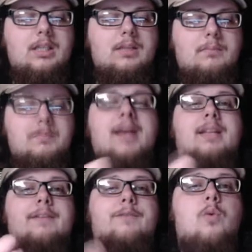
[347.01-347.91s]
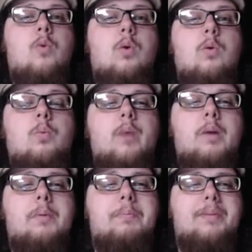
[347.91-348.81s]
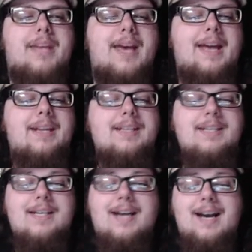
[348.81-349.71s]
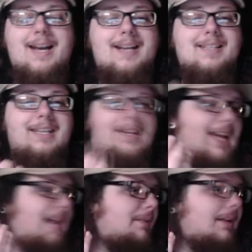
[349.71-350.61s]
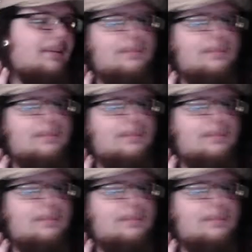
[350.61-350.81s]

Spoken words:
mainly for where you want to put the head. I kind of see you can't really